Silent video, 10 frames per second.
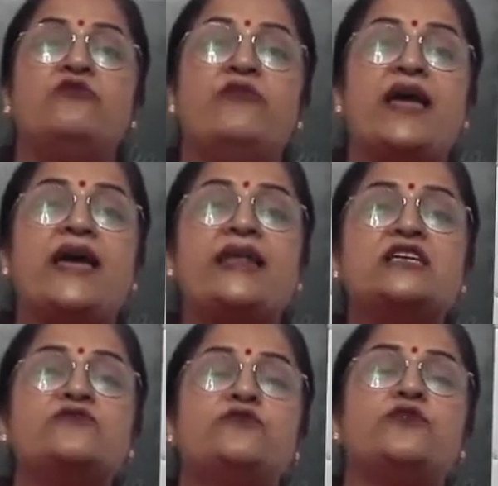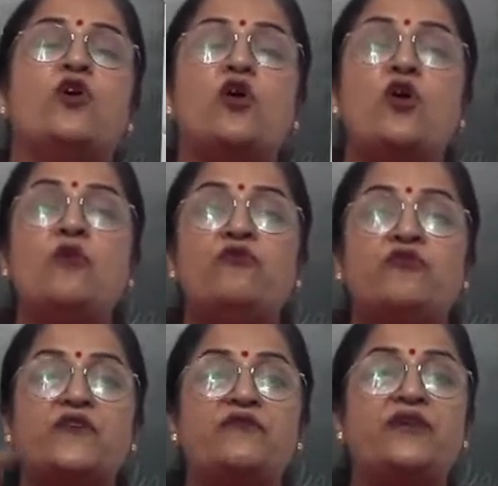varies from
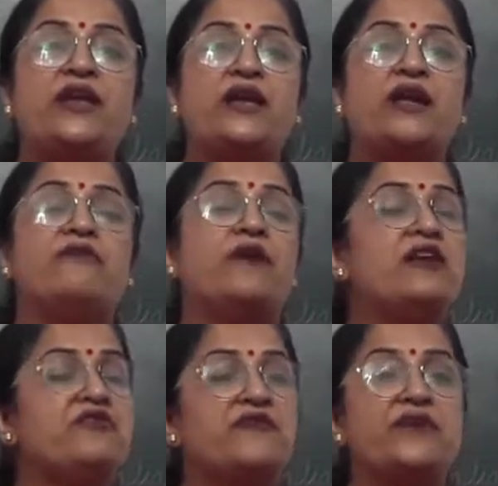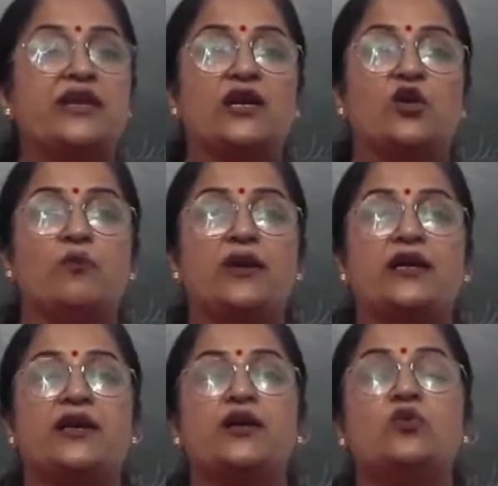150 kilometers